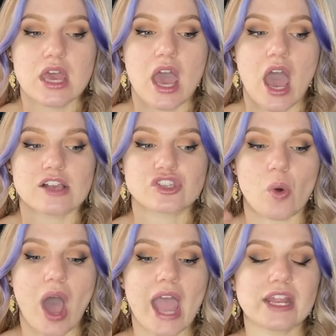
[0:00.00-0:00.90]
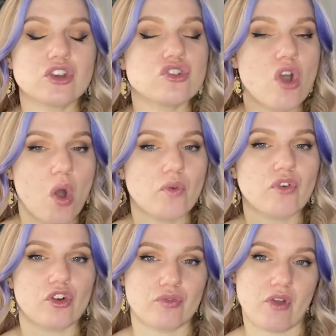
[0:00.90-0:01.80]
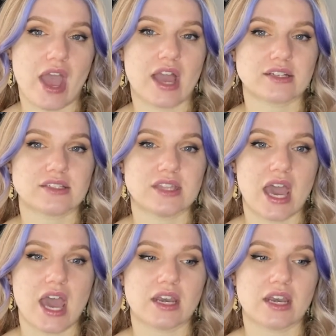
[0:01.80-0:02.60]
So I know for a fact that